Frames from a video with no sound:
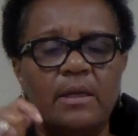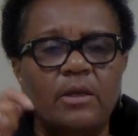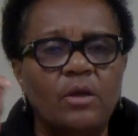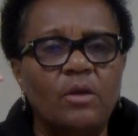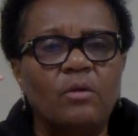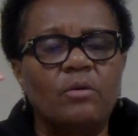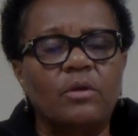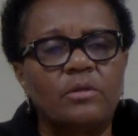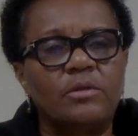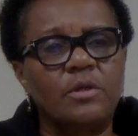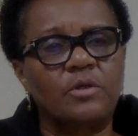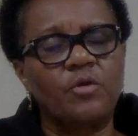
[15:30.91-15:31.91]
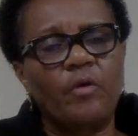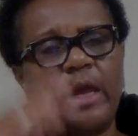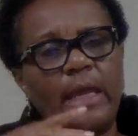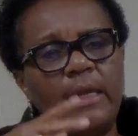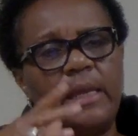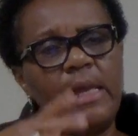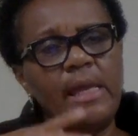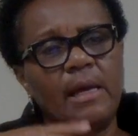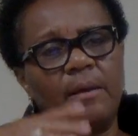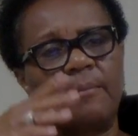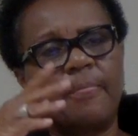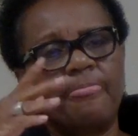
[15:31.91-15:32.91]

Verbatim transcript: You know to, to train him